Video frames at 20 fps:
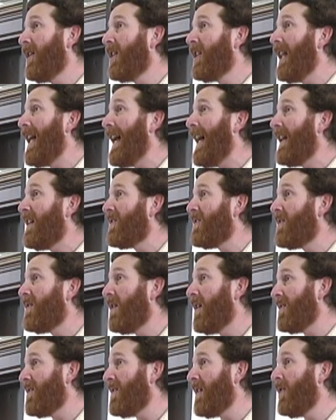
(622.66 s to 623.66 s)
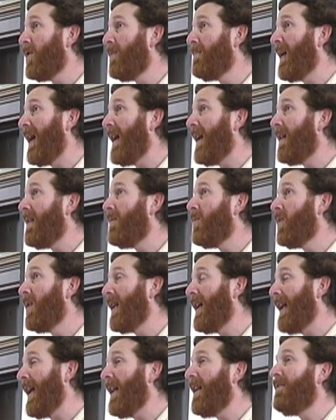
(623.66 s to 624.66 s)
glass, a single pane will
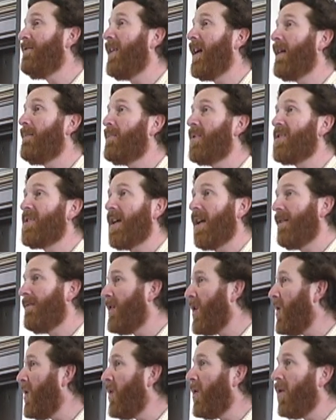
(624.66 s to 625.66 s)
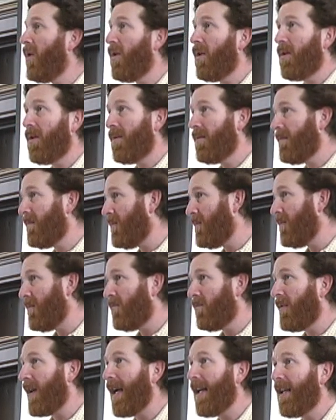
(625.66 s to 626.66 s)
let 85% of the whole
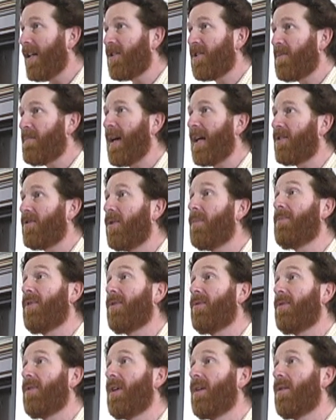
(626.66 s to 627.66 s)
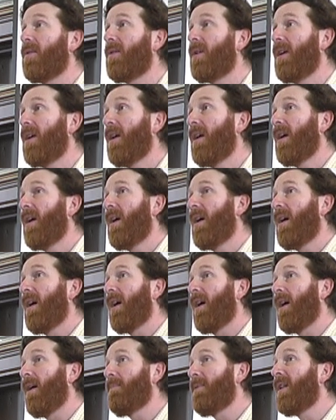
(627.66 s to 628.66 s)
radiant spectrum through.
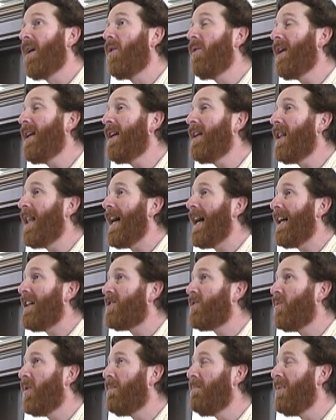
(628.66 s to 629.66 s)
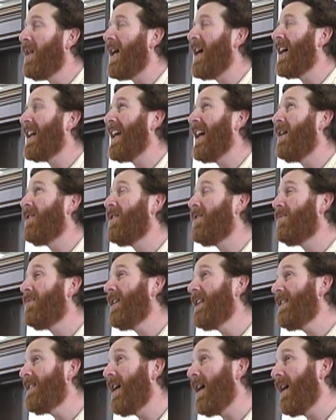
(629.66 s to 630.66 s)
Low E glass will block out
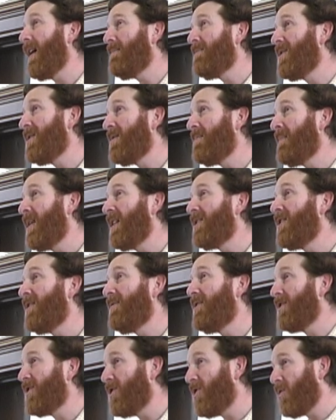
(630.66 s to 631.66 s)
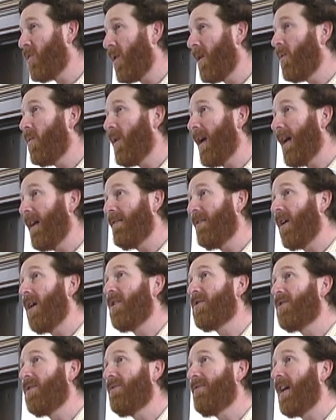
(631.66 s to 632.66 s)
3 times as much of the shortwave
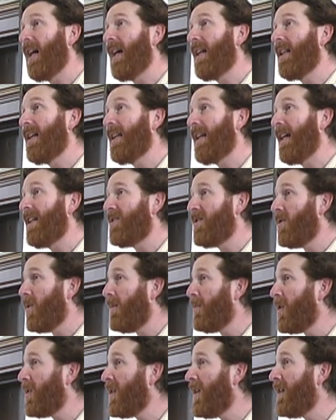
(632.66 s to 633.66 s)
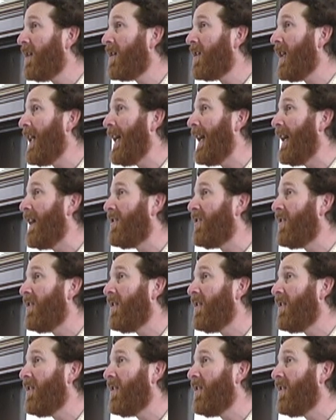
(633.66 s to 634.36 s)
ultraviolet as normal clear glass.